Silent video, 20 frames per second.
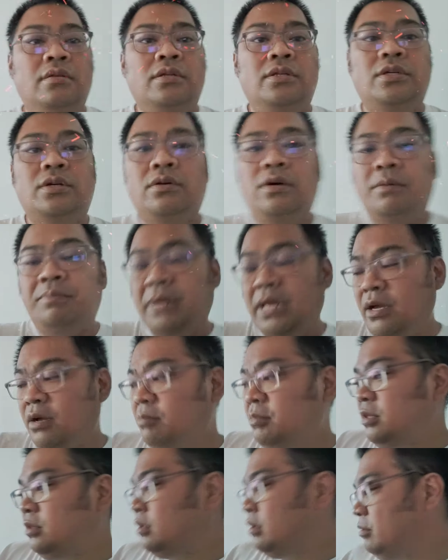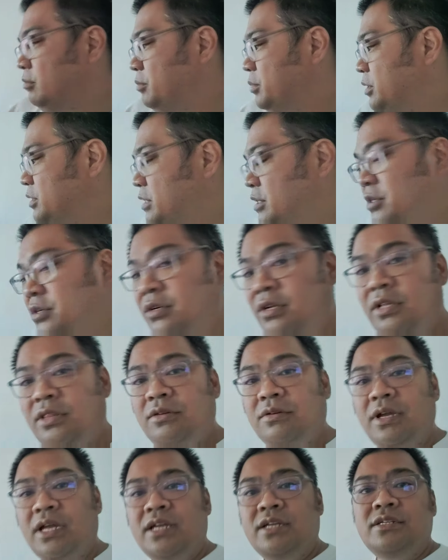So, applicable tong procedure na
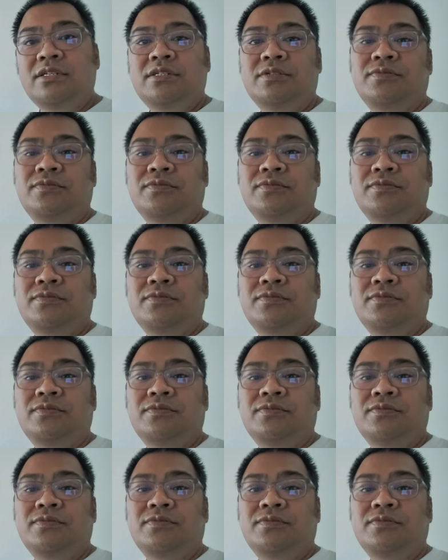to guys